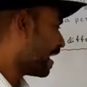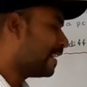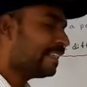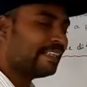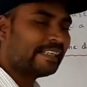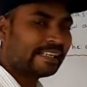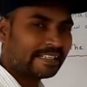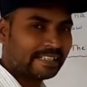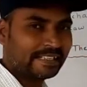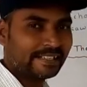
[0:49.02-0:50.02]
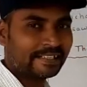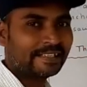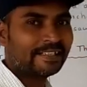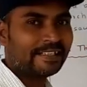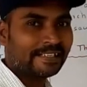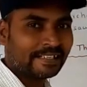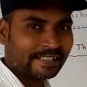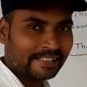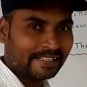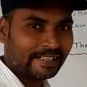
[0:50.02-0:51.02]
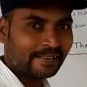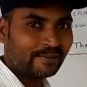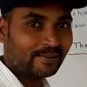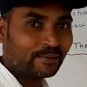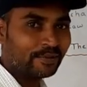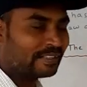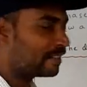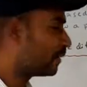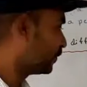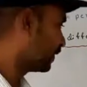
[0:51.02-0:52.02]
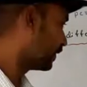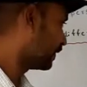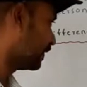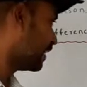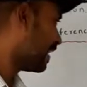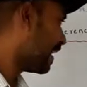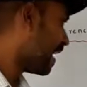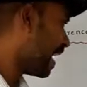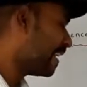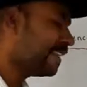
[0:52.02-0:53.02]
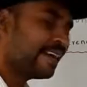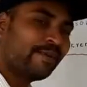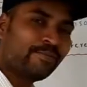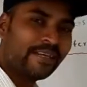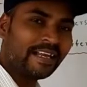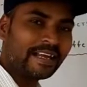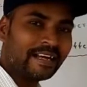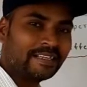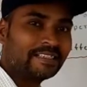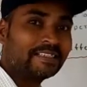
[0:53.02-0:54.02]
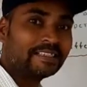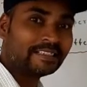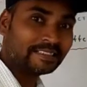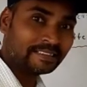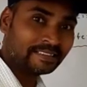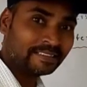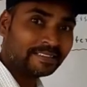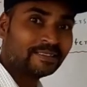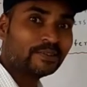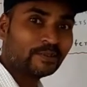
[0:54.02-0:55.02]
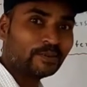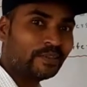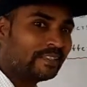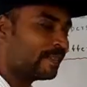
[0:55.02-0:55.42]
An egg, a vowel sound. An umbrella, a vowel